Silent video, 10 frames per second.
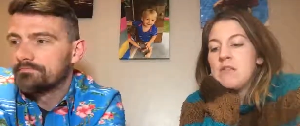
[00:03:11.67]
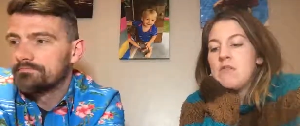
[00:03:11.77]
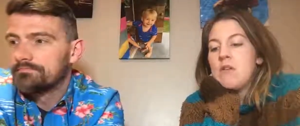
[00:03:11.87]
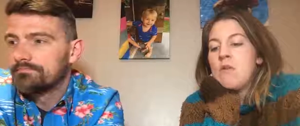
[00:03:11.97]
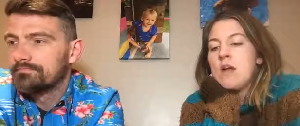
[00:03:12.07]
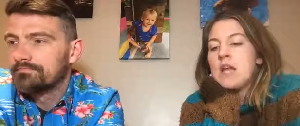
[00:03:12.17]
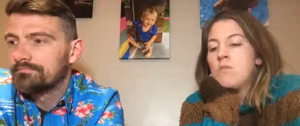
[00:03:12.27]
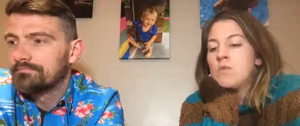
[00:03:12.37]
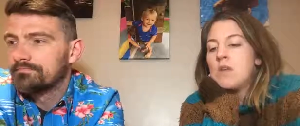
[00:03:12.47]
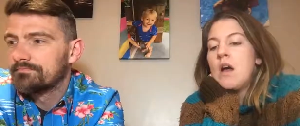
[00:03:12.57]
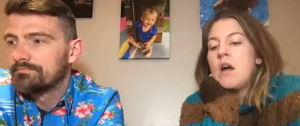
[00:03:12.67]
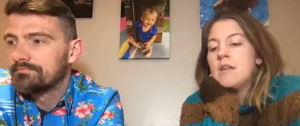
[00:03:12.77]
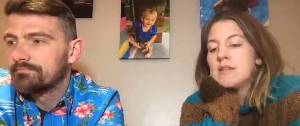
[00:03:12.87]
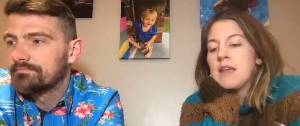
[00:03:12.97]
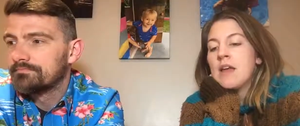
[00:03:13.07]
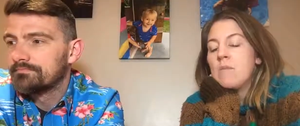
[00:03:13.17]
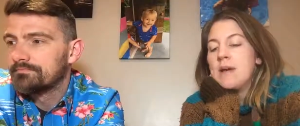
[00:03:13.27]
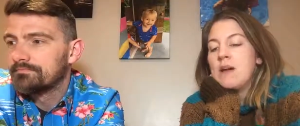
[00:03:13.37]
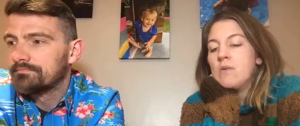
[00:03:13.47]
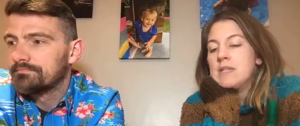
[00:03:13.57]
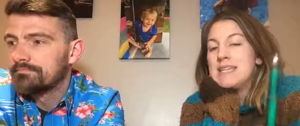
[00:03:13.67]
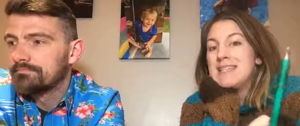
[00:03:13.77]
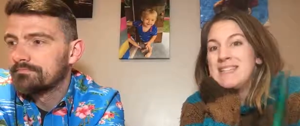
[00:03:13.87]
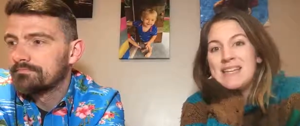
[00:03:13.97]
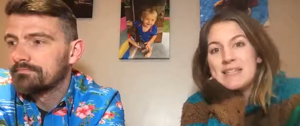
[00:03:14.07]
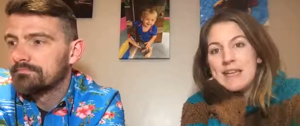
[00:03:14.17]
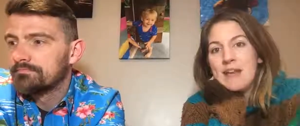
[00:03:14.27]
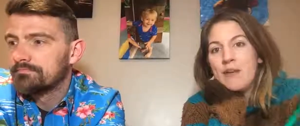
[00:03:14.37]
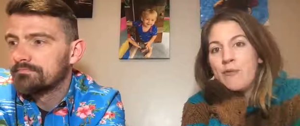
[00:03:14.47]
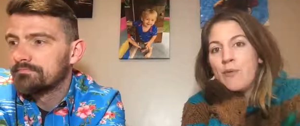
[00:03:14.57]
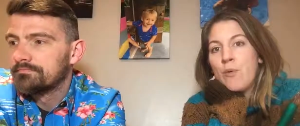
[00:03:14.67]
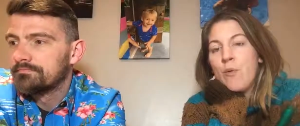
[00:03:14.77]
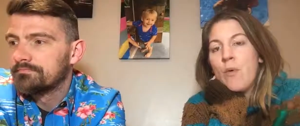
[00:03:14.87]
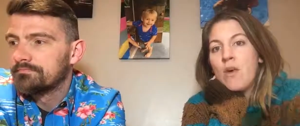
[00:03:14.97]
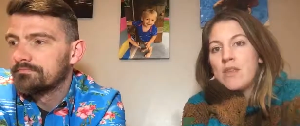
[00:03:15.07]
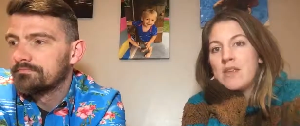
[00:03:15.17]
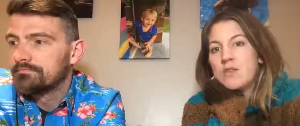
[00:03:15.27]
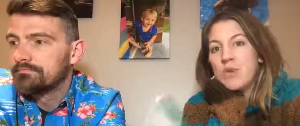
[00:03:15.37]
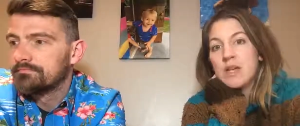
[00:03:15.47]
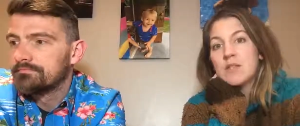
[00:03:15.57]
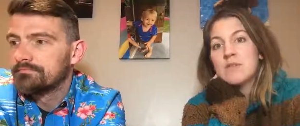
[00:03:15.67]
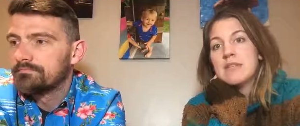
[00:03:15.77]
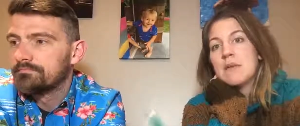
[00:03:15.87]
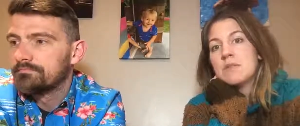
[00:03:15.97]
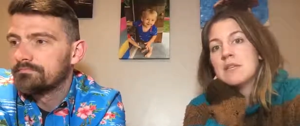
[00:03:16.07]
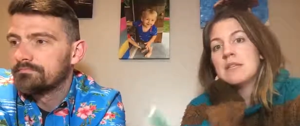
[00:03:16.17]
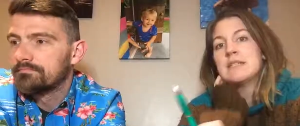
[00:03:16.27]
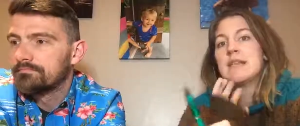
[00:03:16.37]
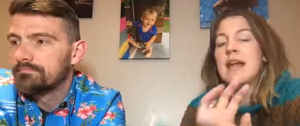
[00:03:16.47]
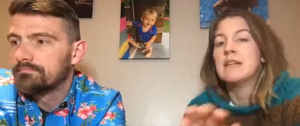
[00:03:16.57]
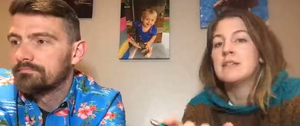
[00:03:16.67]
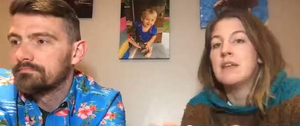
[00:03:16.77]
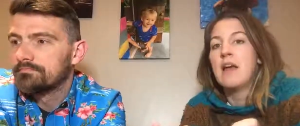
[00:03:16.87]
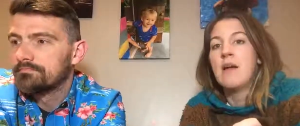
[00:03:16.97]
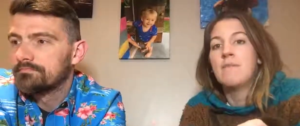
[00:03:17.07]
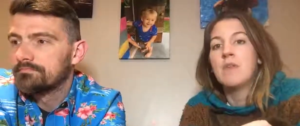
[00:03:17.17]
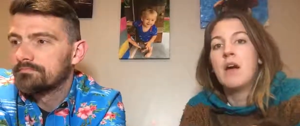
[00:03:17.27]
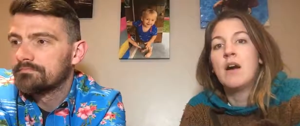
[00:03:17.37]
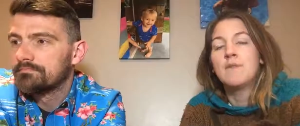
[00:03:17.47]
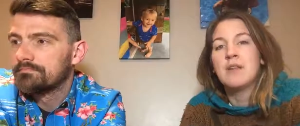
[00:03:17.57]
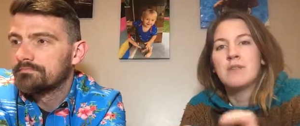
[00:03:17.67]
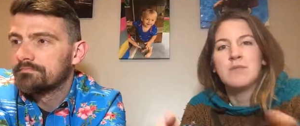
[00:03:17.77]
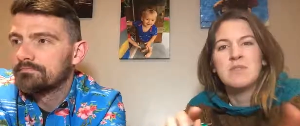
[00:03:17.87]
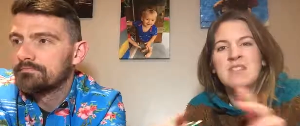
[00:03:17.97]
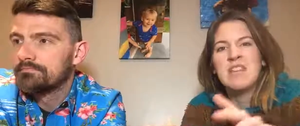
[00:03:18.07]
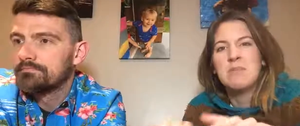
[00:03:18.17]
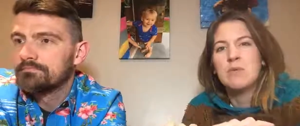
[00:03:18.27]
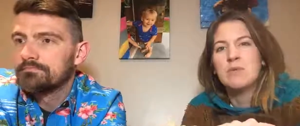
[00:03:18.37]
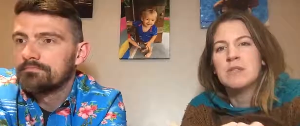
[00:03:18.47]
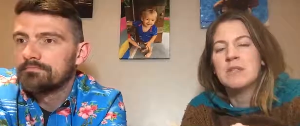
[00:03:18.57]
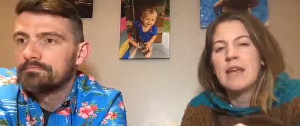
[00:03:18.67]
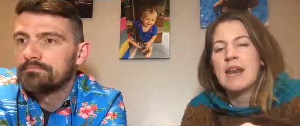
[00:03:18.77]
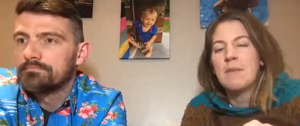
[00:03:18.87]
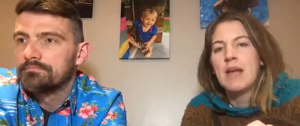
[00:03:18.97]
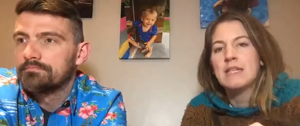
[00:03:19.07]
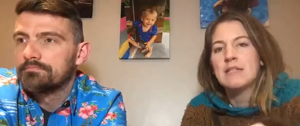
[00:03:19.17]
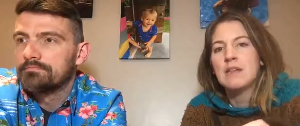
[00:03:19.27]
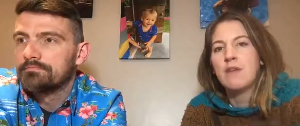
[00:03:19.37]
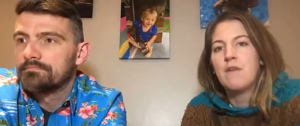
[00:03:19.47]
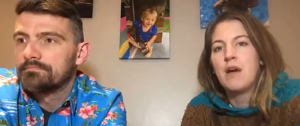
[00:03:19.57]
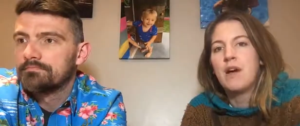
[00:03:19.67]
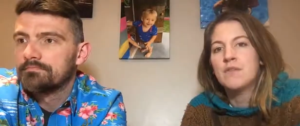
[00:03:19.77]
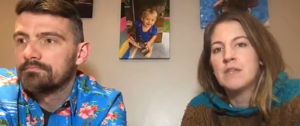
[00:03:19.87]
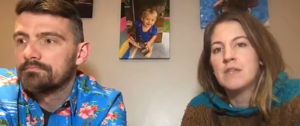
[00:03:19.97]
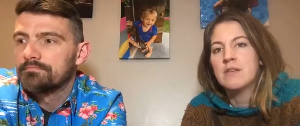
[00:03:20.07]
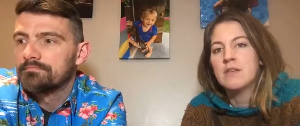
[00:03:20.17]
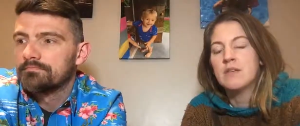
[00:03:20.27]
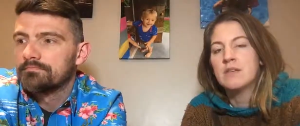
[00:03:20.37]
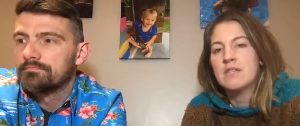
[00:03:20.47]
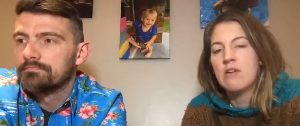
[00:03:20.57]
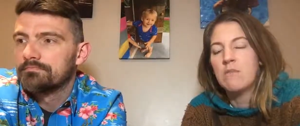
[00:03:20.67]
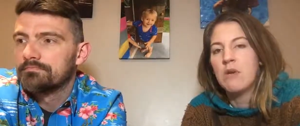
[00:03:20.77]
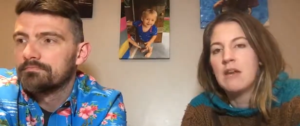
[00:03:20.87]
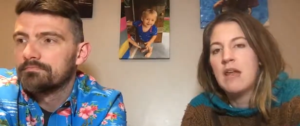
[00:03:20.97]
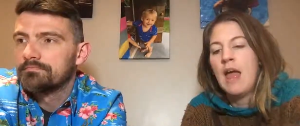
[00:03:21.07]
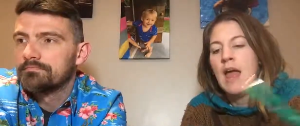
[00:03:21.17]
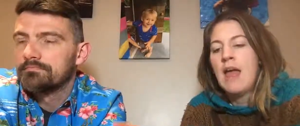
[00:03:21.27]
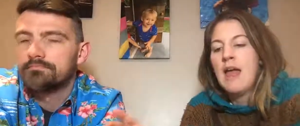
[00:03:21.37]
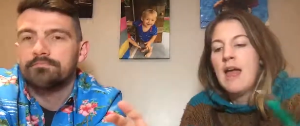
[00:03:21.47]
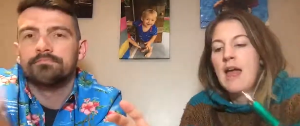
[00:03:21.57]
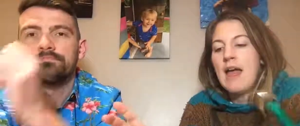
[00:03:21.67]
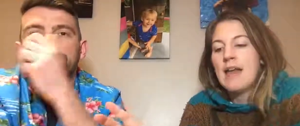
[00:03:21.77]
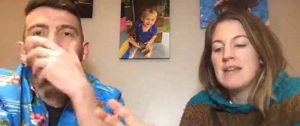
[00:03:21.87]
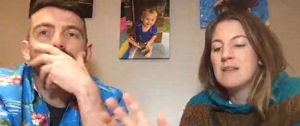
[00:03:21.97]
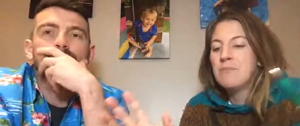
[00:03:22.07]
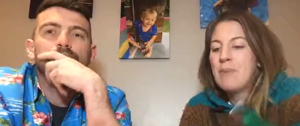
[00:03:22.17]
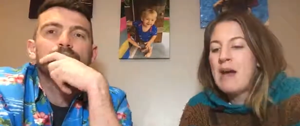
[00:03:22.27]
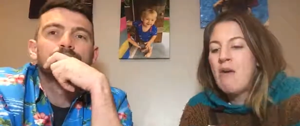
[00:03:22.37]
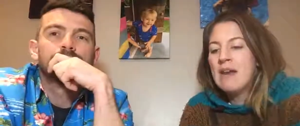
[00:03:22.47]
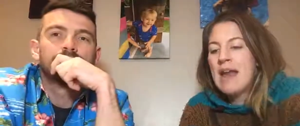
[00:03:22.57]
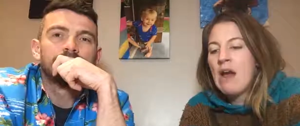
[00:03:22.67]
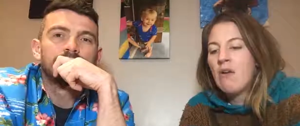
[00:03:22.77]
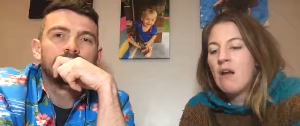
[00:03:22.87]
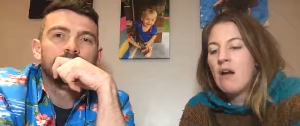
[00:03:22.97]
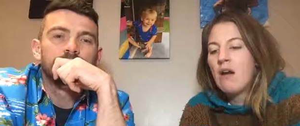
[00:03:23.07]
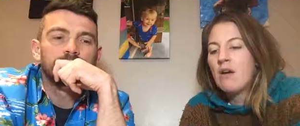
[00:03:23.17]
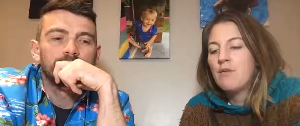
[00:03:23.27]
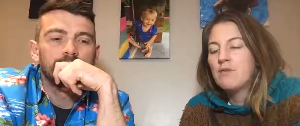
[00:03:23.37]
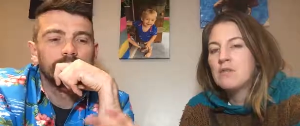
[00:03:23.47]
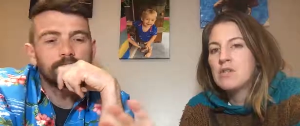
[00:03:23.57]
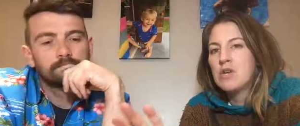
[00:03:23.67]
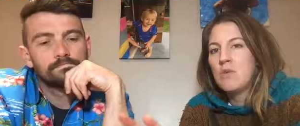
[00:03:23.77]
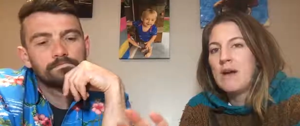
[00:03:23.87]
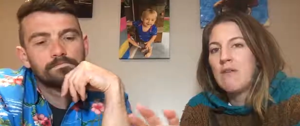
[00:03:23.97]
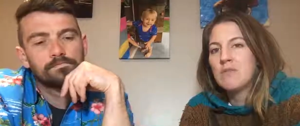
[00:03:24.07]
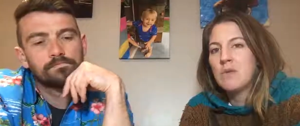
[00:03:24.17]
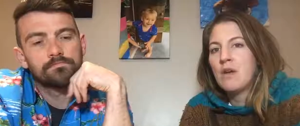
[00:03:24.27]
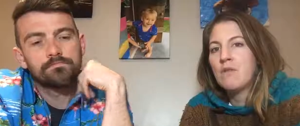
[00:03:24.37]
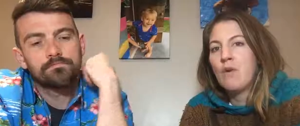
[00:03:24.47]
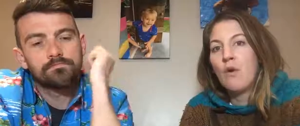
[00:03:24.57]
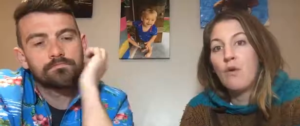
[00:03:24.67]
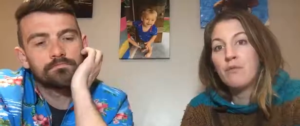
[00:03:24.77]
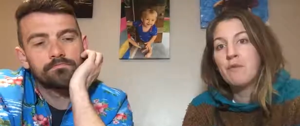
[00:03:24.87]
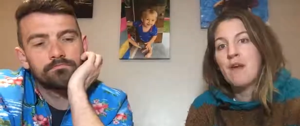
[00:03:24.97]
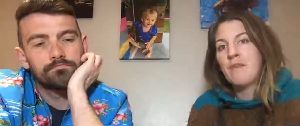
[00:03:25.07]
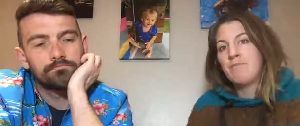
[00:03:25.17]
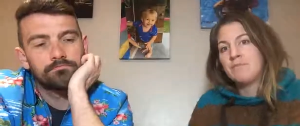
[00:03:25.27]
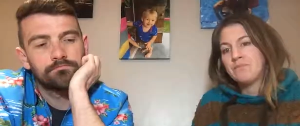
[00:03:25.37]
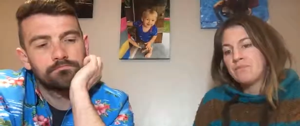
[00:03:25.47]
Speaker 1: through and was asking about seating for the drinks reception slash um, after, you know, sort of nibbles and canapes and stuff after the, the ceremony. And it's about an hour and a half to two hours worth of um,